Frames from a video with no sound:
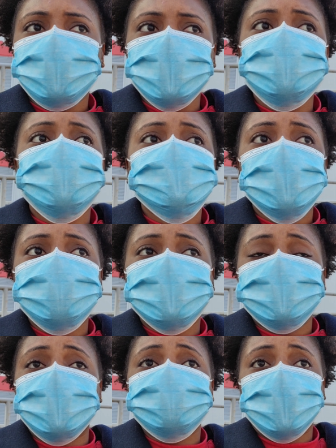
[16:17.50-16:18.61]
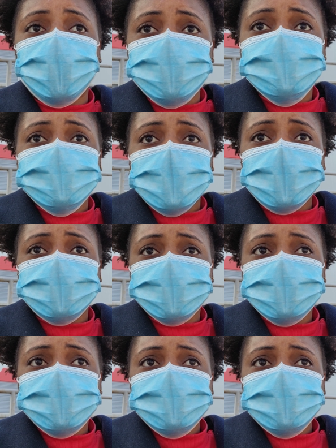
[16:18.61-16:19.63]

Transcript: it was coming from the outside